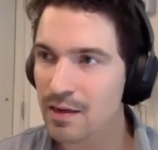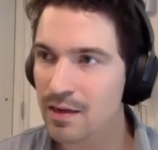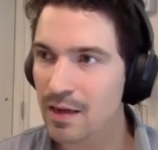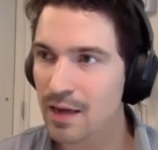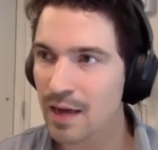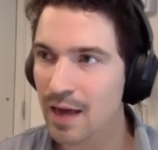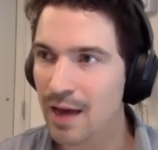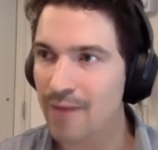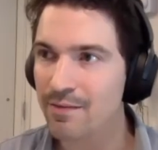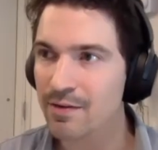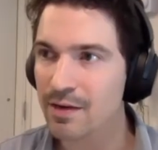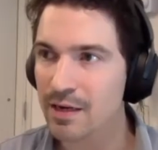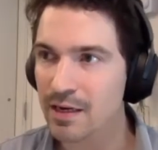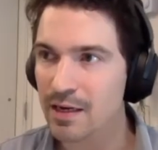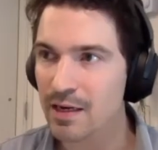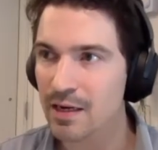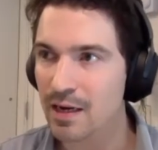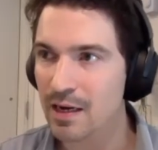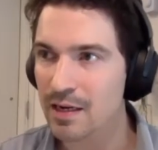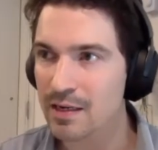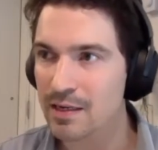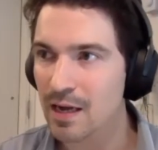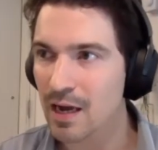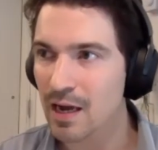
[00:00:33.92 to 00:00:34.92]
Having
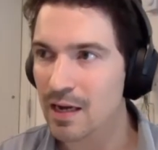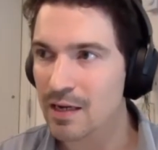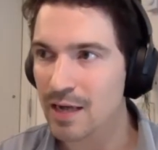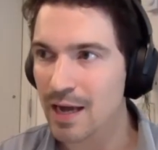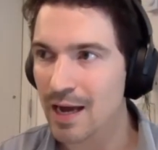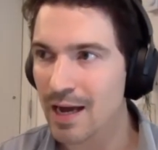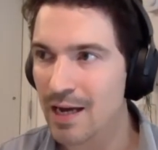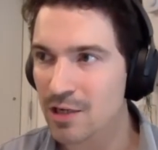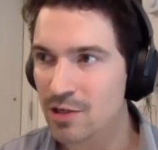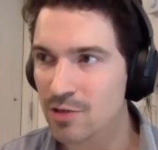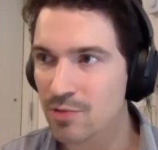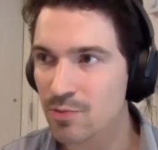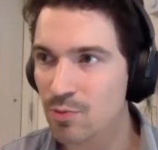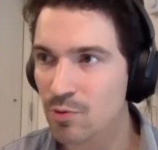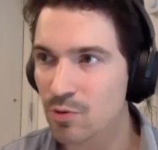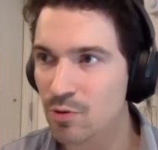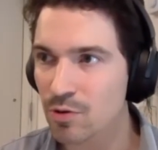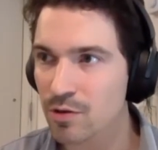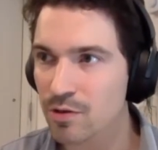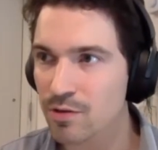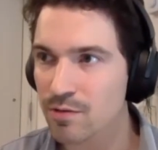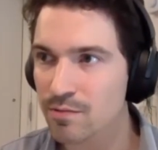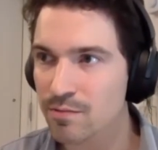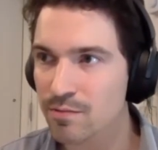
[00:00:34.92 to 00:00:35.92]
a
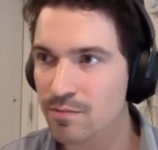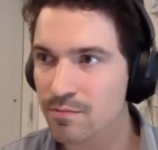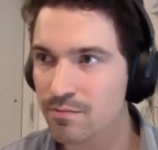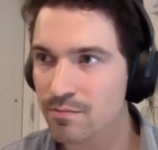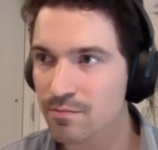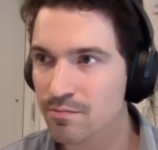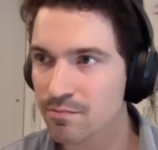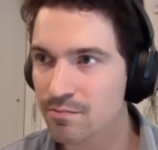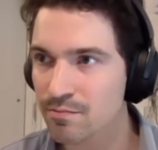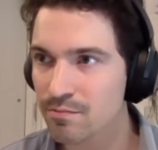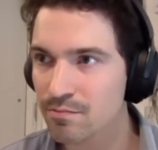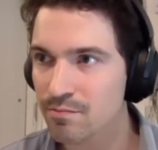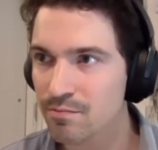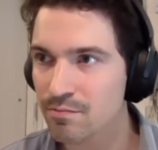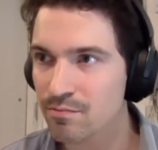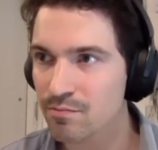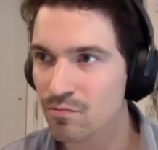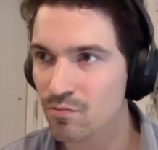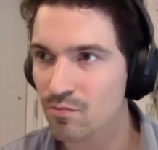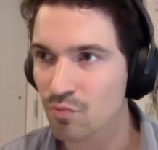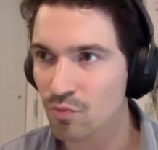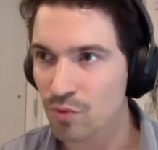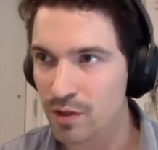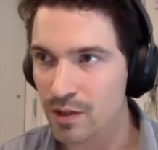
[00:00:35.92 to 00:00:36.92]
dashboard
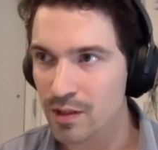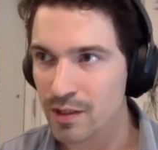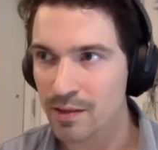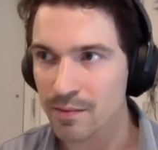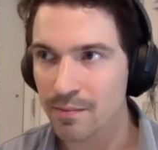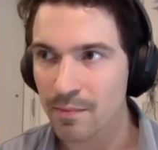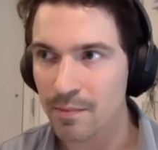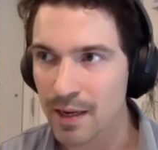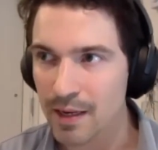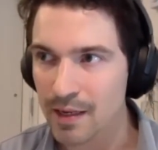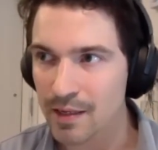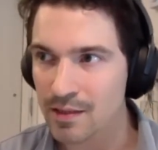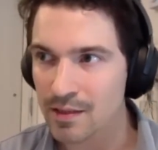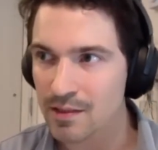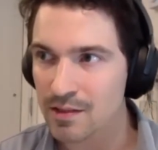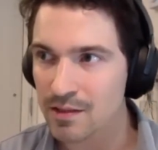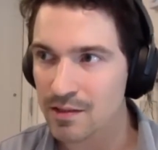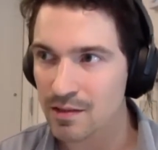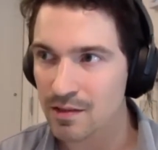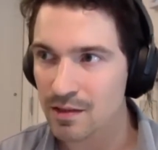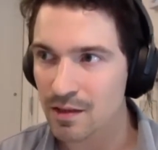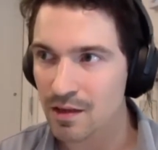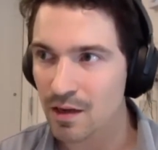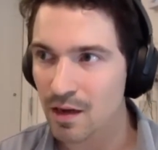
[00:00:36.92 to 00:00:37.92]
really
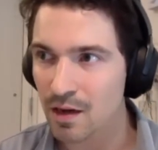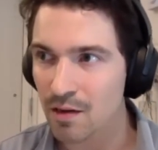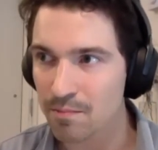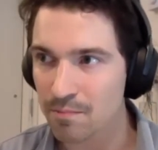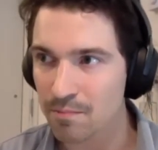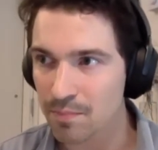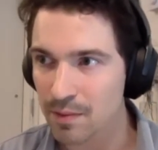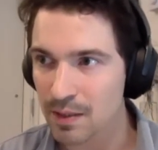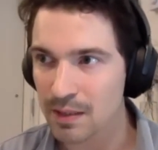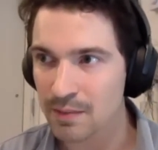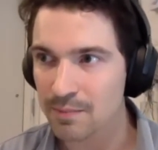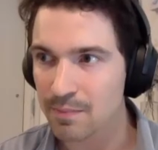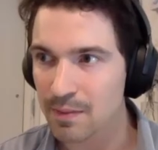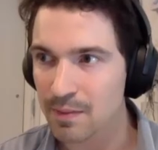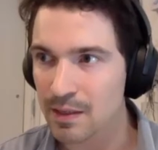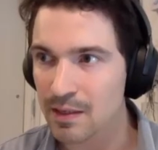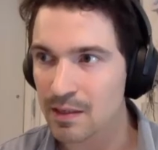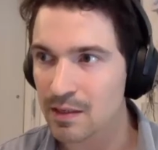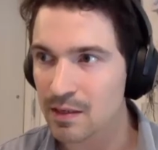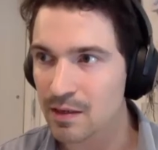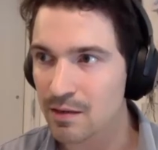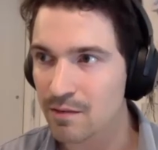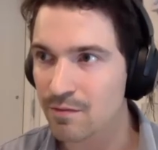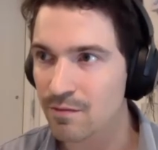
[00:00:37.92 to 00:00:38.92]
makes a big
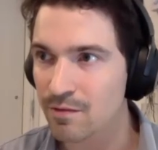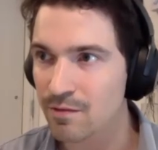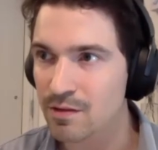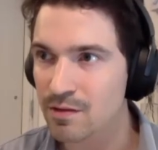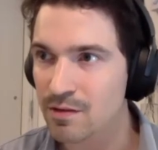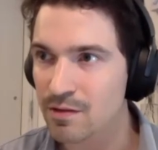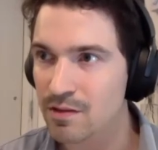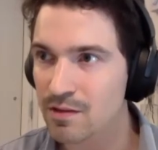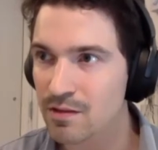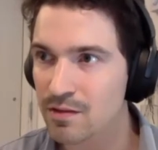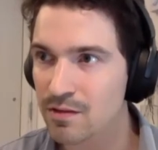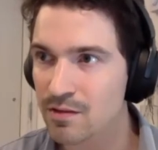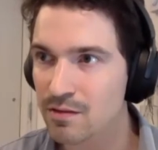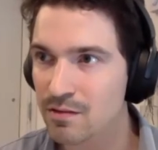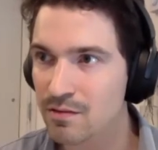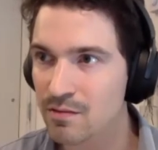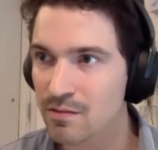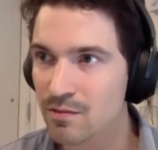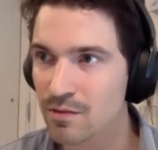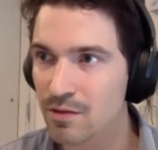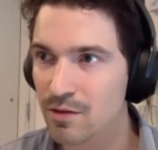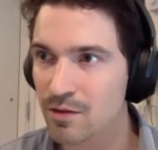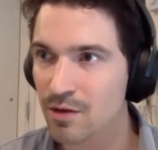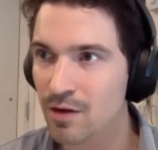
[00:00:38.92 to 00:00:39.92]
difference
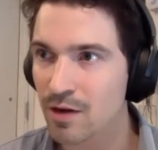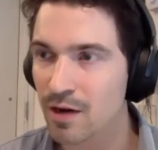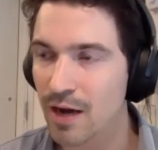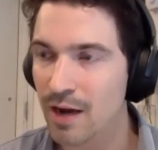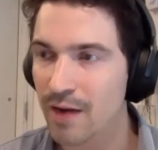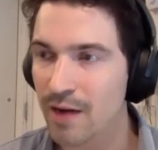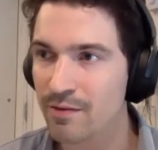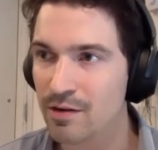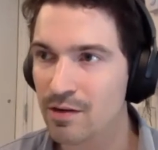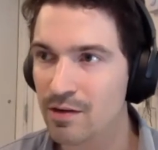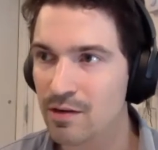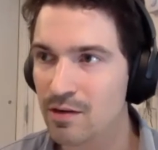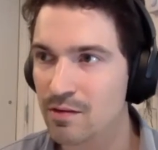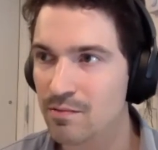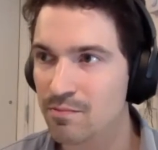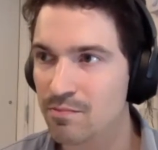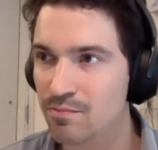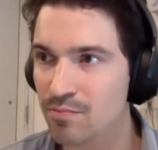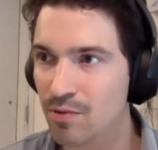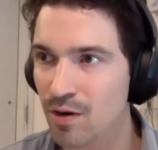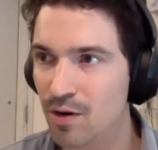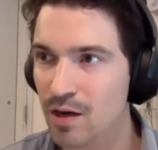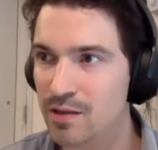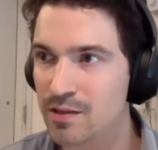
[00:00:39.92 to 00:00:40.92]
when you're not having to
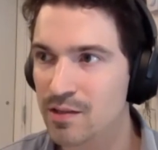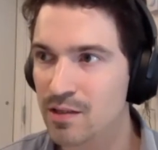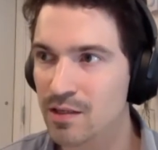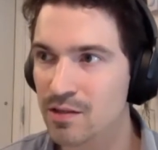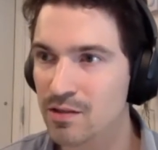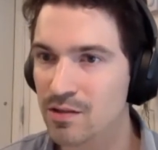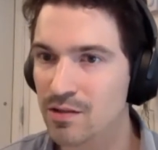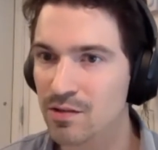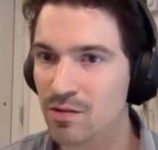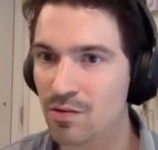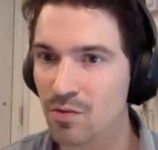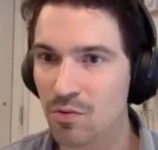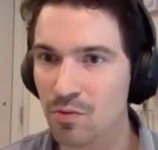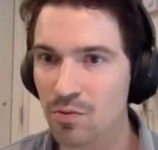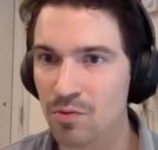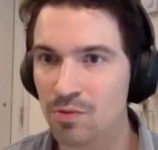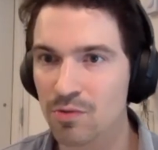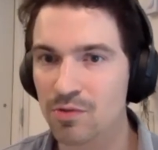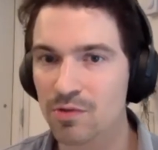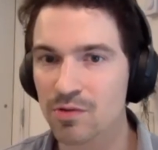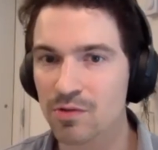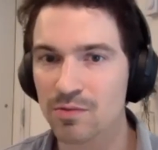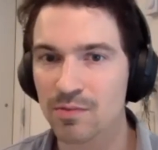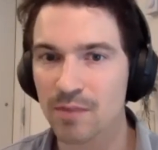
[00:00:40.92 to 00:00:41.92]
process
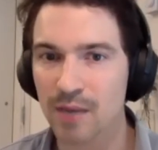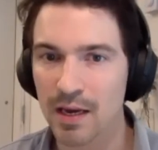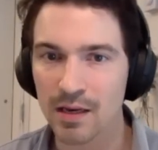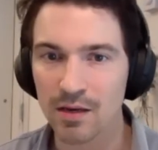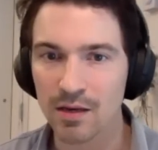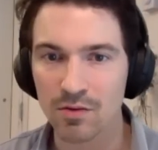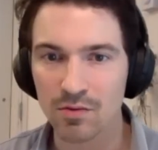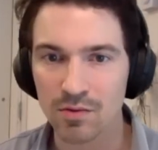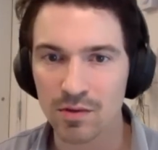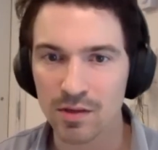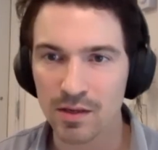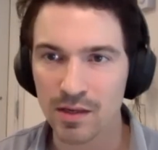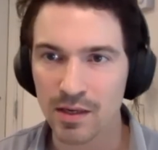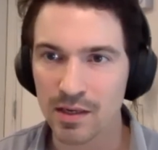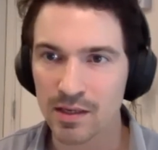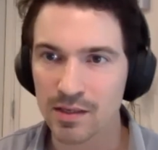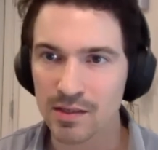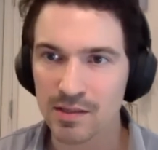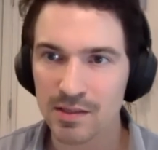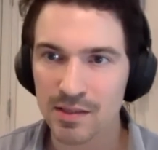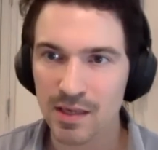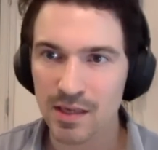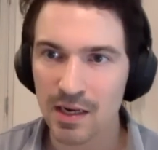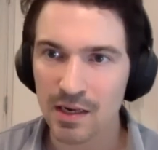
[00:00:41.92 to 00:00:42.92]
orders manually
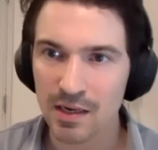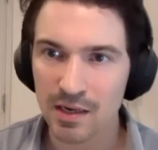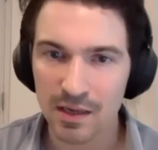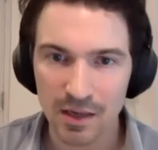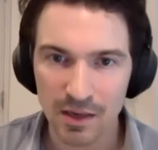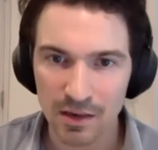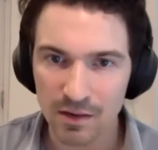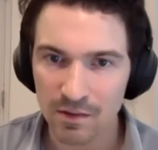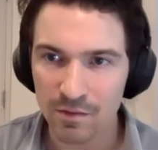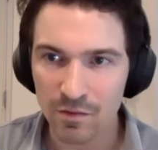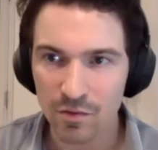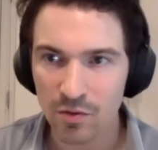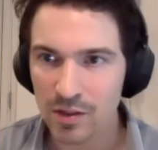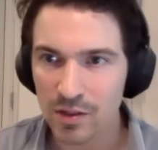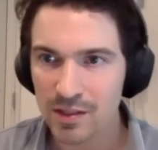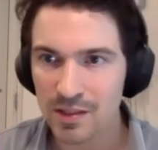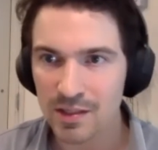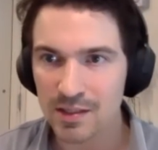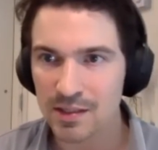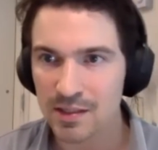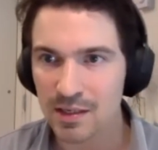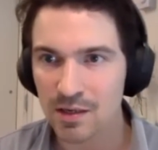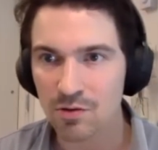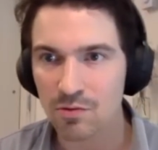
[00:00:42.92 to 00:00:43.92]
and send
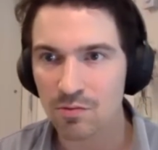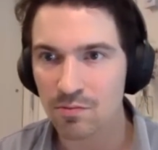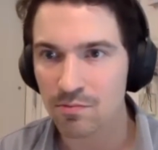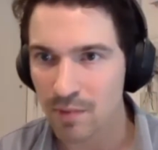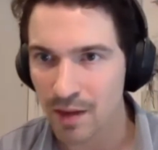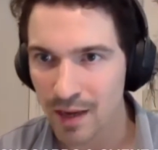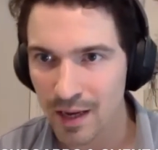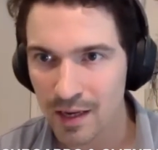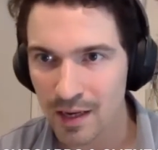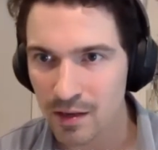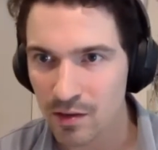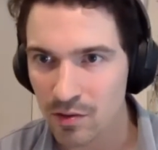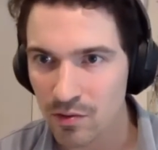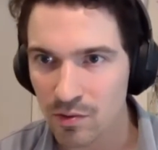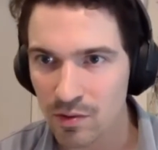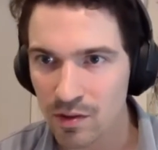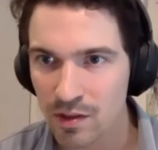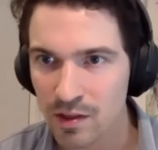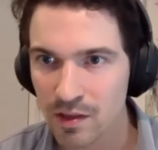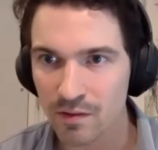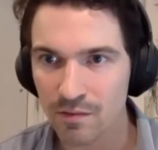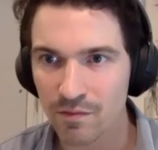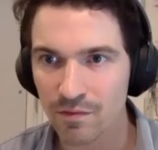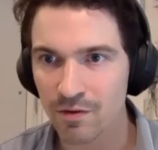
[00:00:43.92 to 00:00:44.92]
invoices out
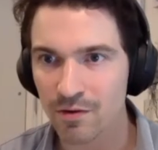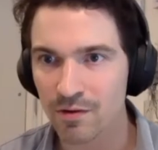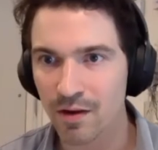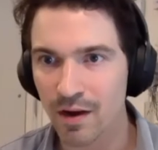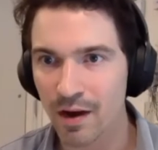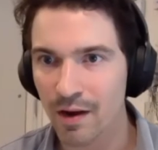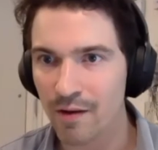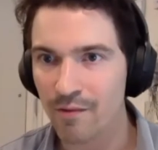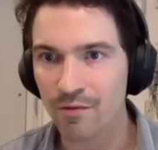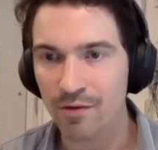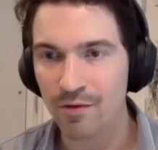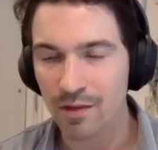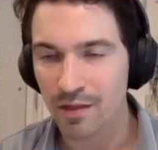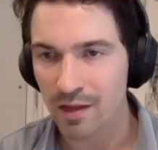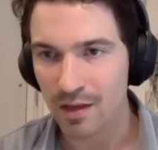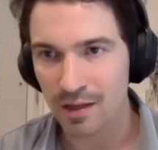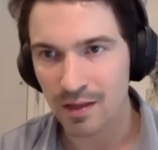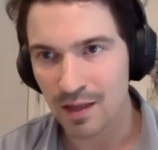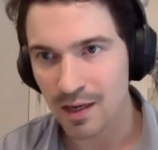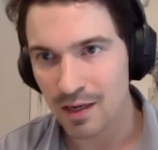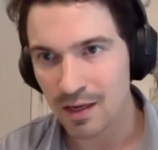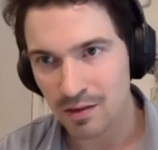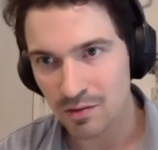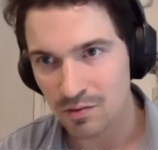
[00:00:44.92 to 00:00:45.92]
manually for everything
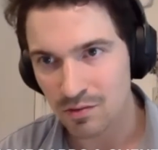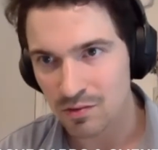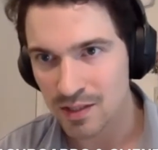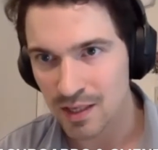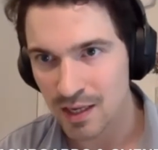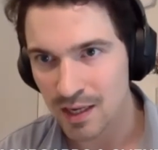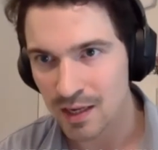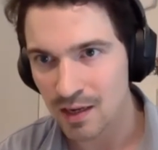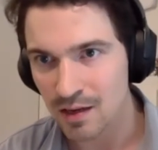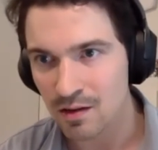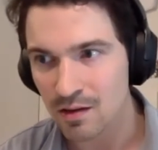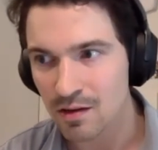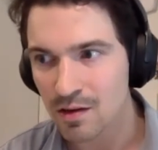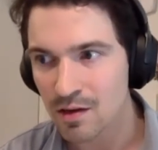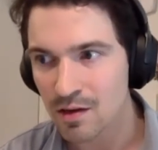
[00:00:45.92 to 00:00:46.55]
that you sell,